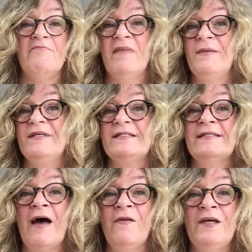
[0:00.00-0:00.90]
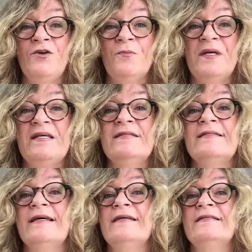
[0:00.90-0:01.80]
maybe selling your
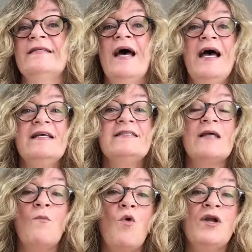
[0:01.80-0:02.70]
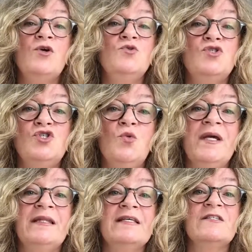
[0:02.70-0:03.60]
pieces, someone who's
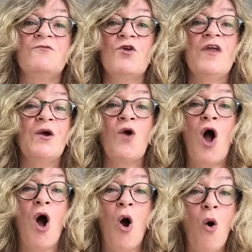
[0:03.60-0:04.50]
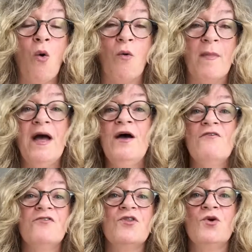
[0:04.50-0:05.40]
doing this for their home,
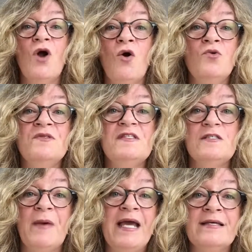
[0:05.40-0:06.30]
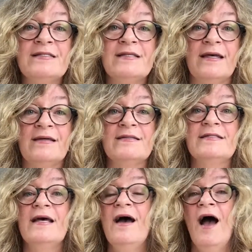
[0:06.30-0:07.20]
for their own spaces,